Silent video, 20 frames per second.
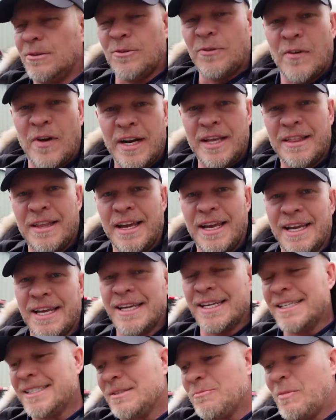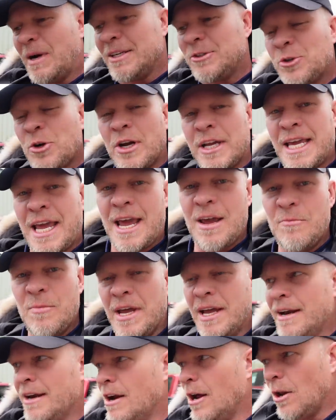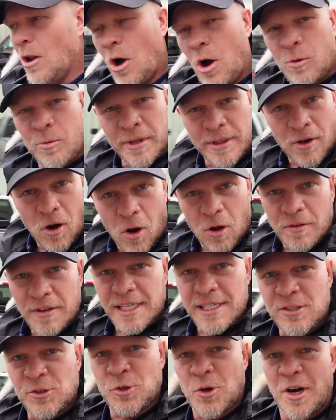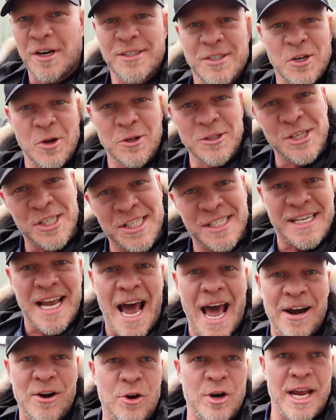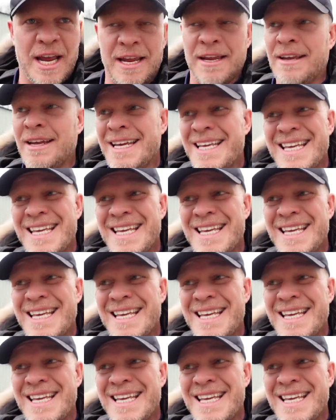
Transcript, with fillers: the funny thing is, my truck came in along with all these trucks on Saturday